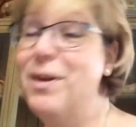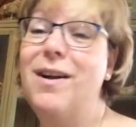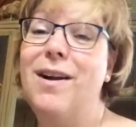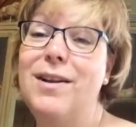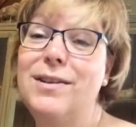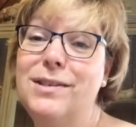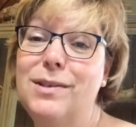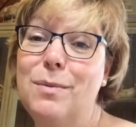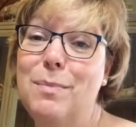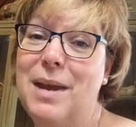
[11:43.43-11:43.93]
would
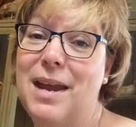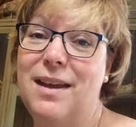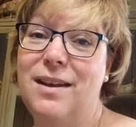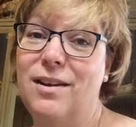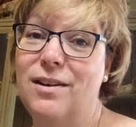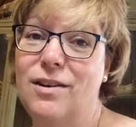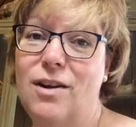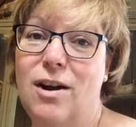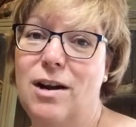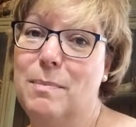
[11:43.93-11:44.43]
also be a
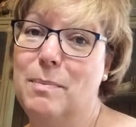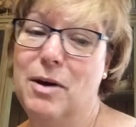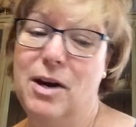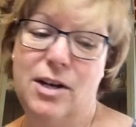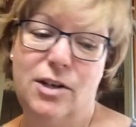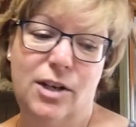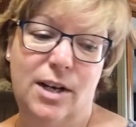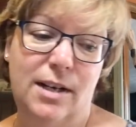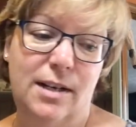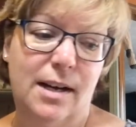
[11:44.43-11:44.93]
good car
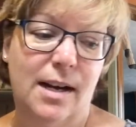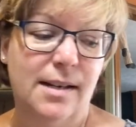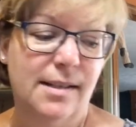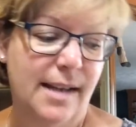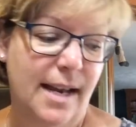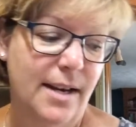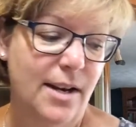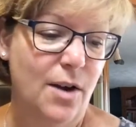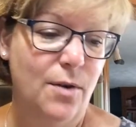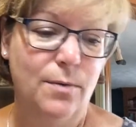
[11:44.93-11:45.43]
project because
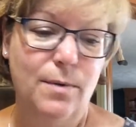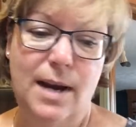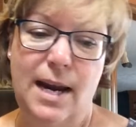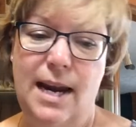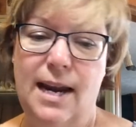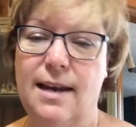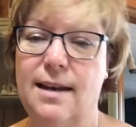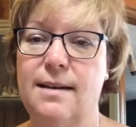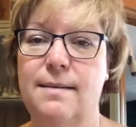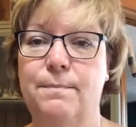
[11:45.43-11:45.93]
I don't
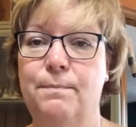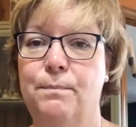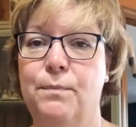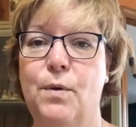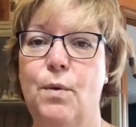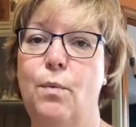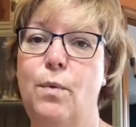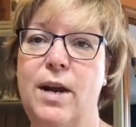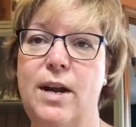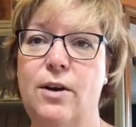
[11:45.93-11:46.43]
need
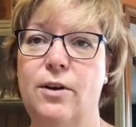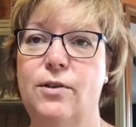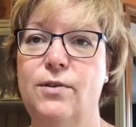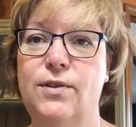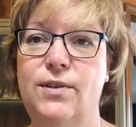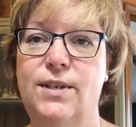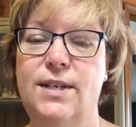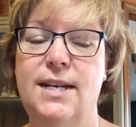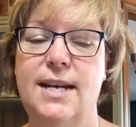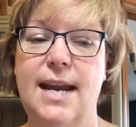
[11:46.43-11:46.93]

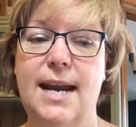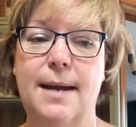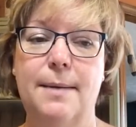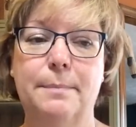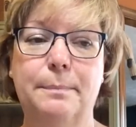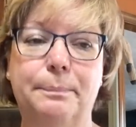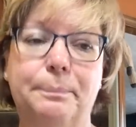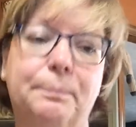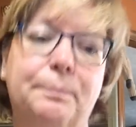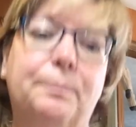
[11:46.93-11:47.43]
readers to knit.
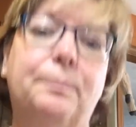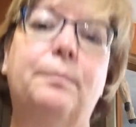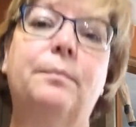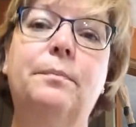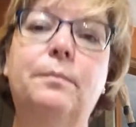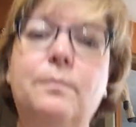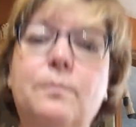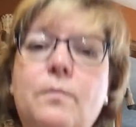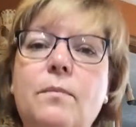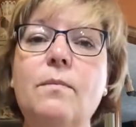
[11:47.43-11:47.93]

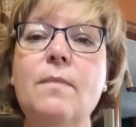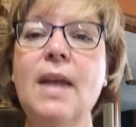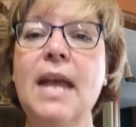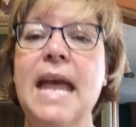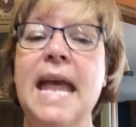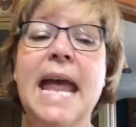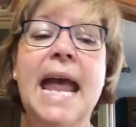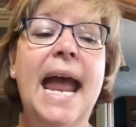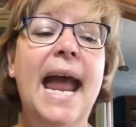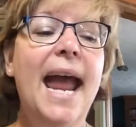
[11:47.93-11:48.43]

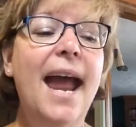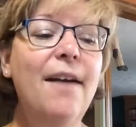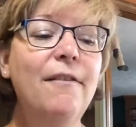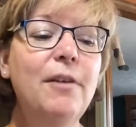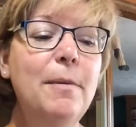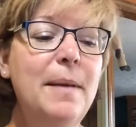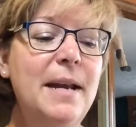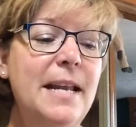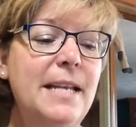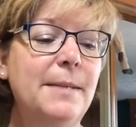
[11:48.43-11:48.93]

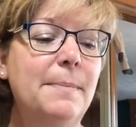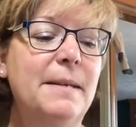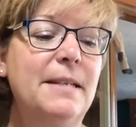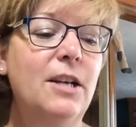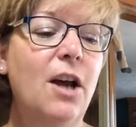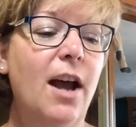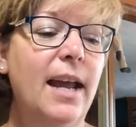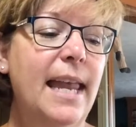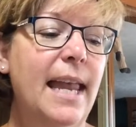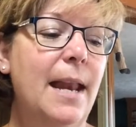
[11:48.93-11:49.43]
Everybody's been
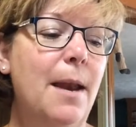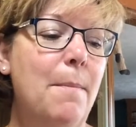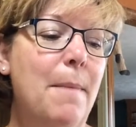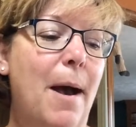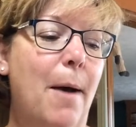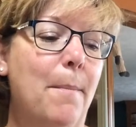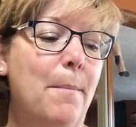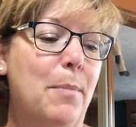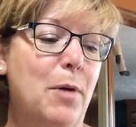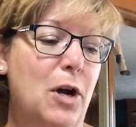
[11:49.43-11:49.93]
talking
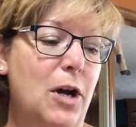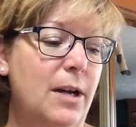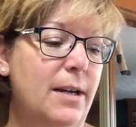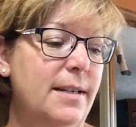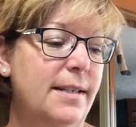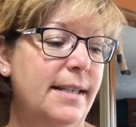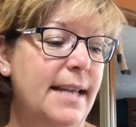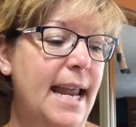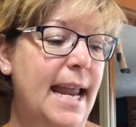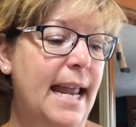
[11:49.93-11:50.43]
about
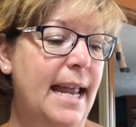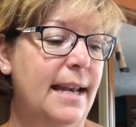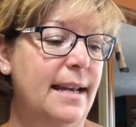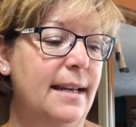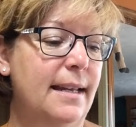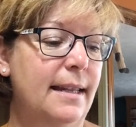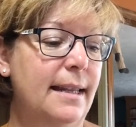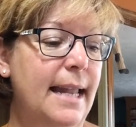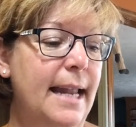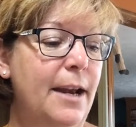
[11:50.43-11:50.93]
books,
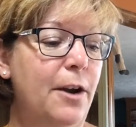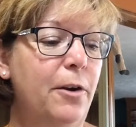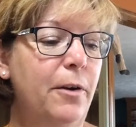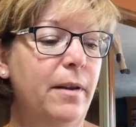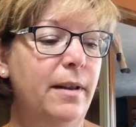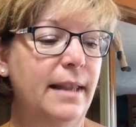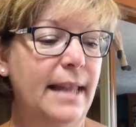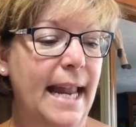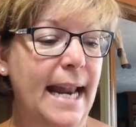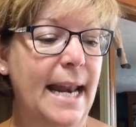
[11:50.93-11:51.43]
and
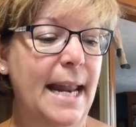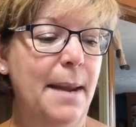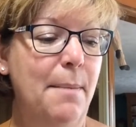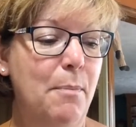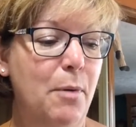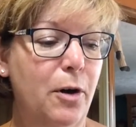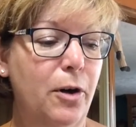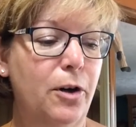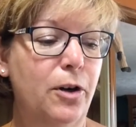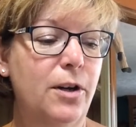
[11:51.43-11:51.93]
Lady
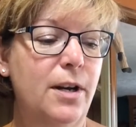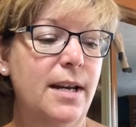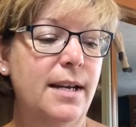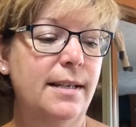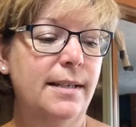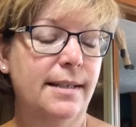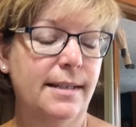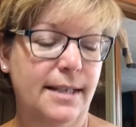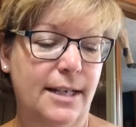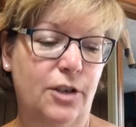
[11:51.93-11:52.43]
Bird
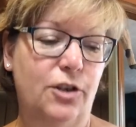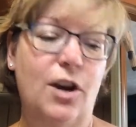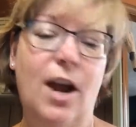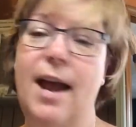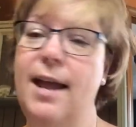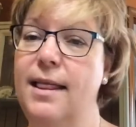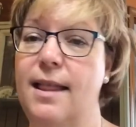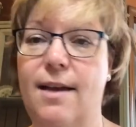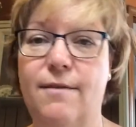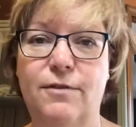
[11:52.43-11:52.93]
Stitch.
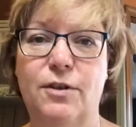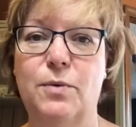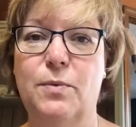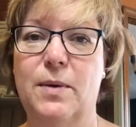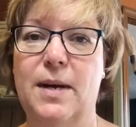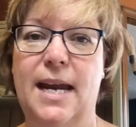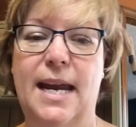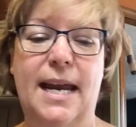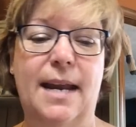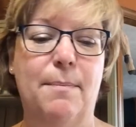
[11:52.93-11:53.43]
I love to
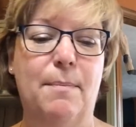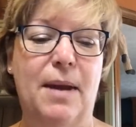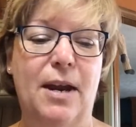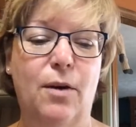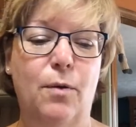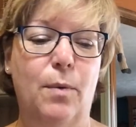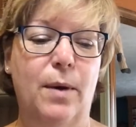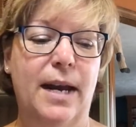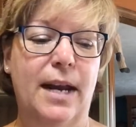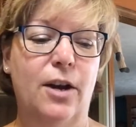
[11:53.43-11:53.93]
read,
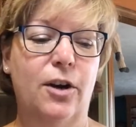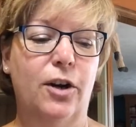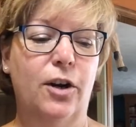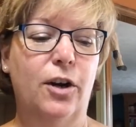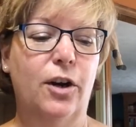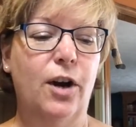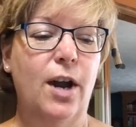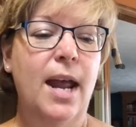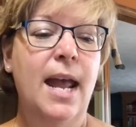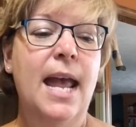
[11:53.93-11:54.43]
big
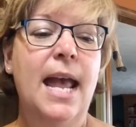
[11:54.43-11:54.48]
reader.